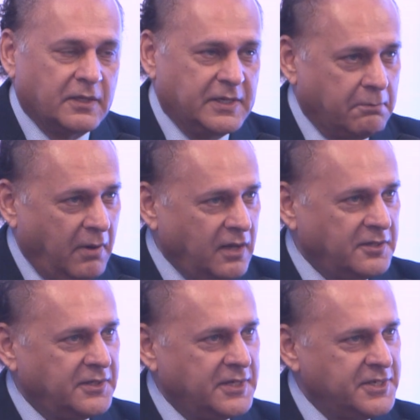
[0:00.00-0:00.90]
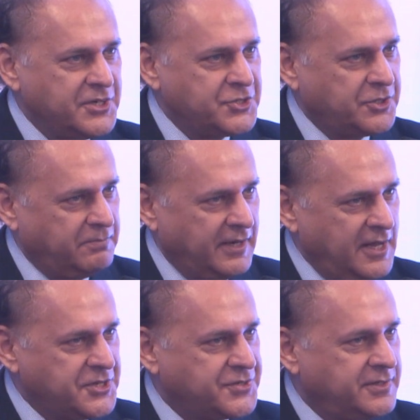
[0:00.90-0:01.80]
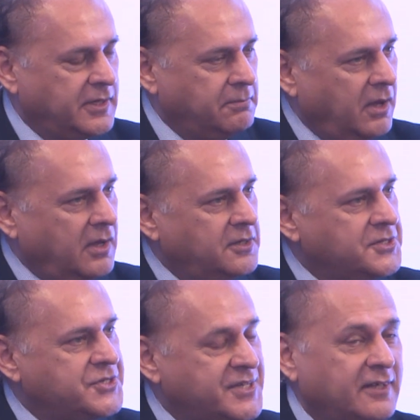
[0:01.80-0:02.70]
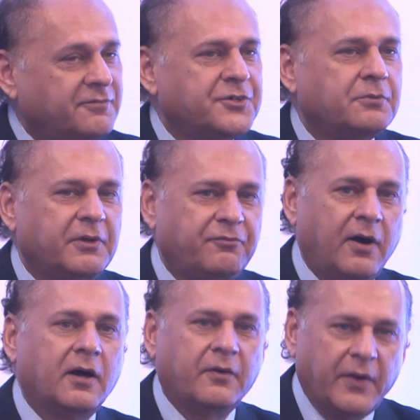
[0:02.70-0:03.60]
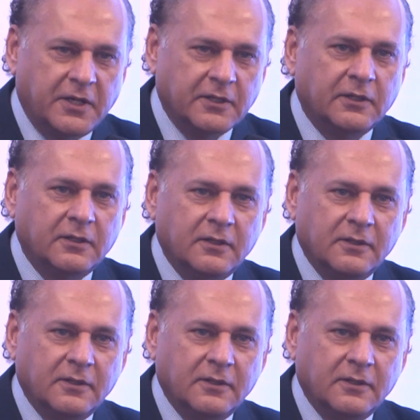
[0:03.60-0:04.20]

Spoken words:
demand on others should be less, the demand on self should be far greater.